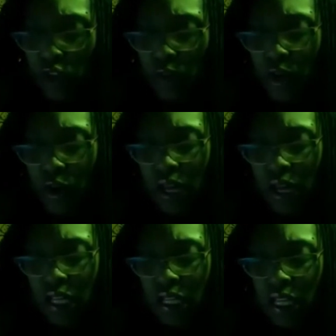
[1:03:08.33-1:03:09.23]
speak on
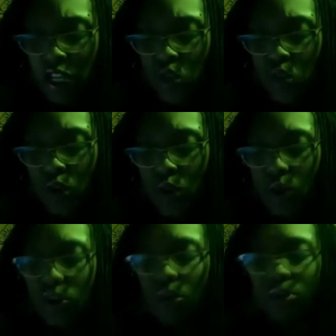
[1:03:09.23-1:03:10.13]
anything that you wouldn't
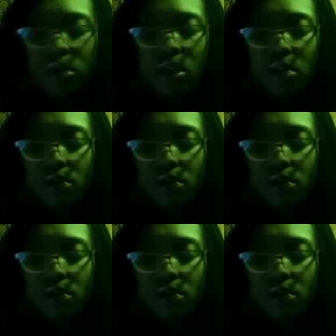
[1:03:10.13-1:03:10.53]
want the world to know